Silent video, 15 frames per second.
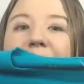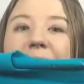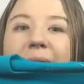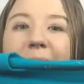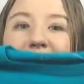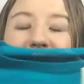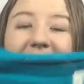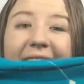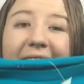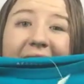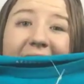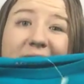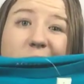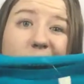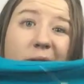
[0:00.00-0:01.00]
I'm probably going to
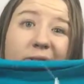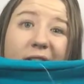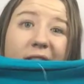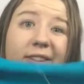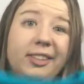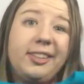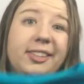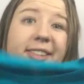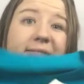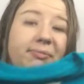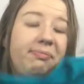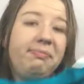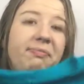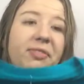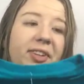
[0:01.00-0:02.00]
ask $12
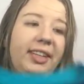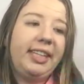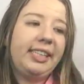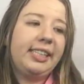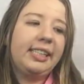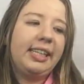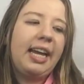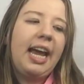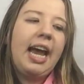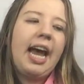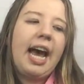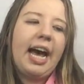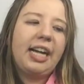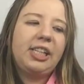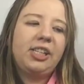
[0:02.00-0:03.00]
for this.
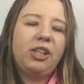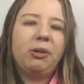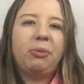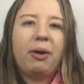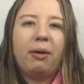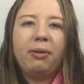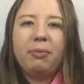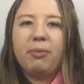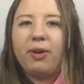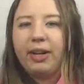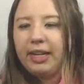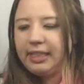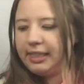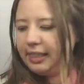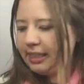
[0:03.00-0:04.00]
Actually, I'll probably
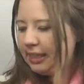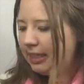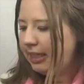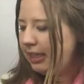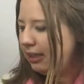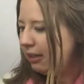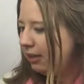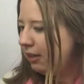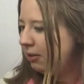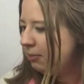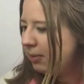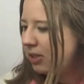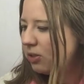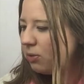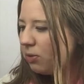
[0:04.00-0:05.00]
mark it at $16.
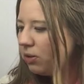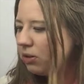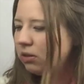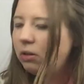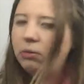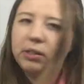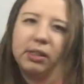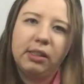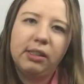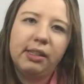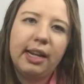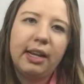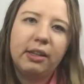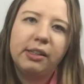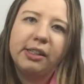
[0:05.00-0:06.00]
My store is always on
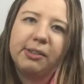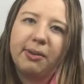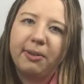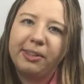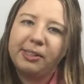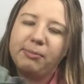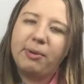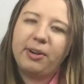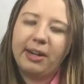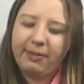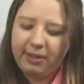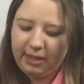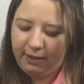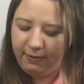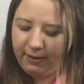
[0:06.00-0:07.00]
sale, so I always mark
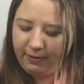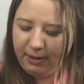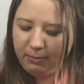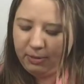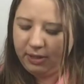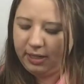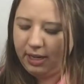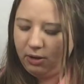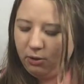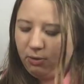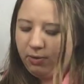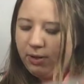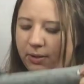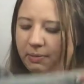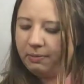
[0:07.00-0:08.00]
everything 15%
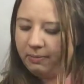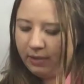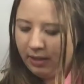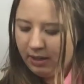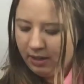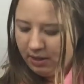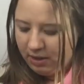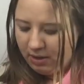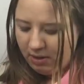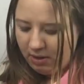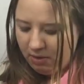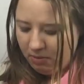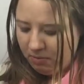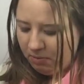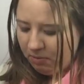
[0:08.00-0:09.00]
over
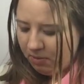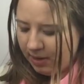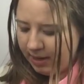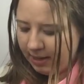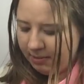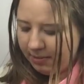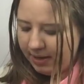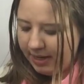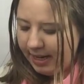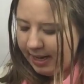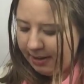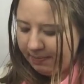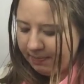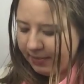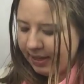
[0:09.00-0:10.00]
what I want to
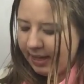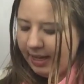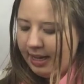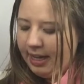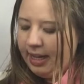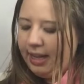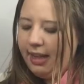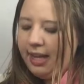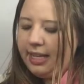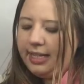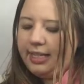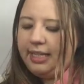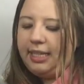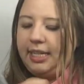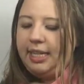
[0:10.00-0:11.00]
get.
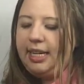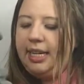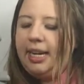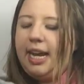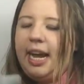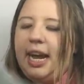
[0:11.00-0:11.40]
This didn't